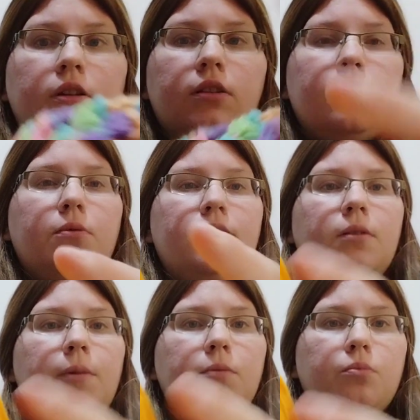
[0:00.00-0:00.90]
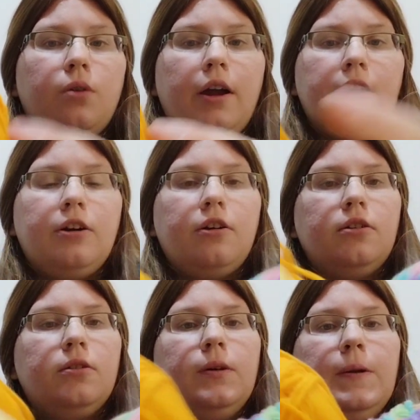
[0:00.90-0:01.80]
This one's a bit
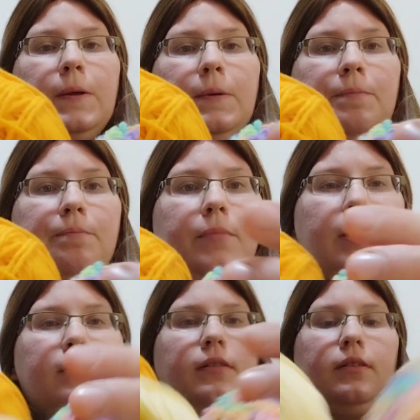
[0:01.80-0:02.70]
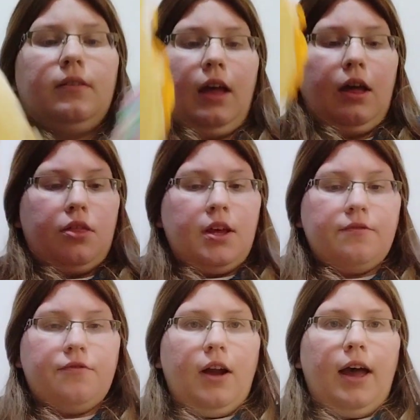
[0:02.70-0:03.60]
brighter, but I
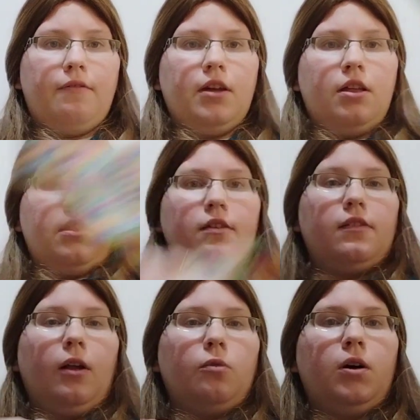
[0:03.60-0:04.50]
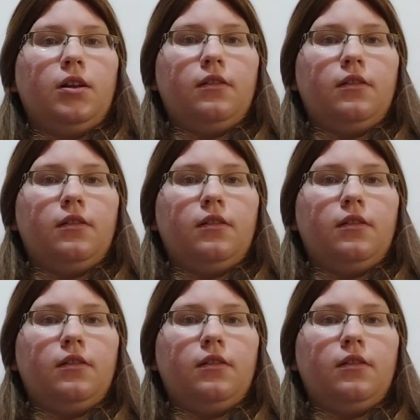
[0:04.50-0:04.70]
think for having this on one